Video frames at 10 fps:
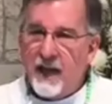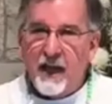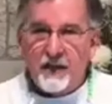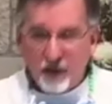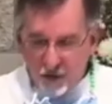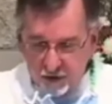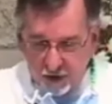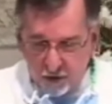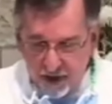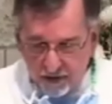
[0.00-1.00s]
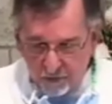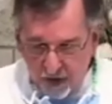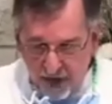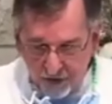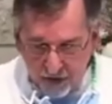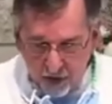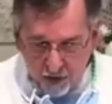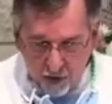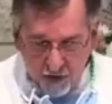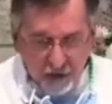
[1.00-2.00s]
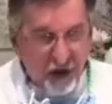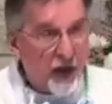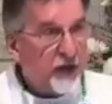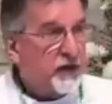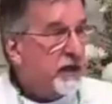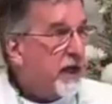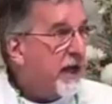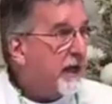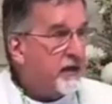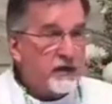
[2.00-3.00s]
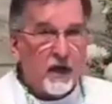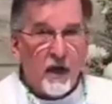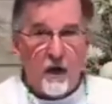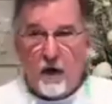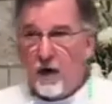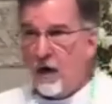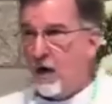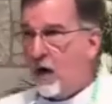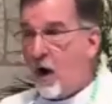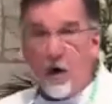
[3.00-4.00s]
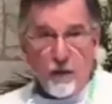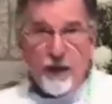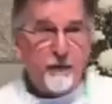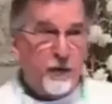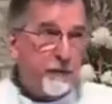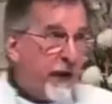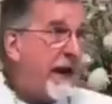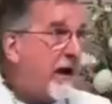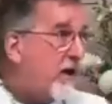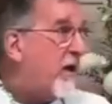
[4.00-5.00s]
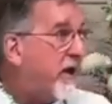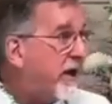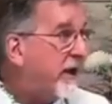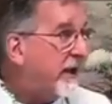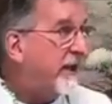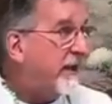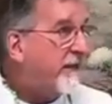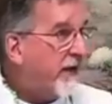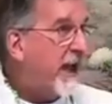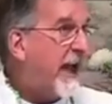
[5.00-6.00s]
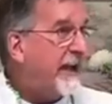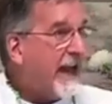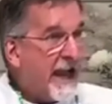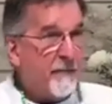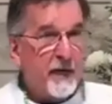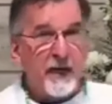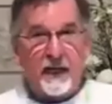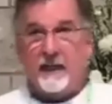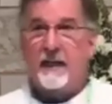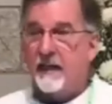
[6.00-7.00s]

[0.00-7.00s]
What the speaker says: so what I think our Lord is telling us today is, are we prepared for that happening?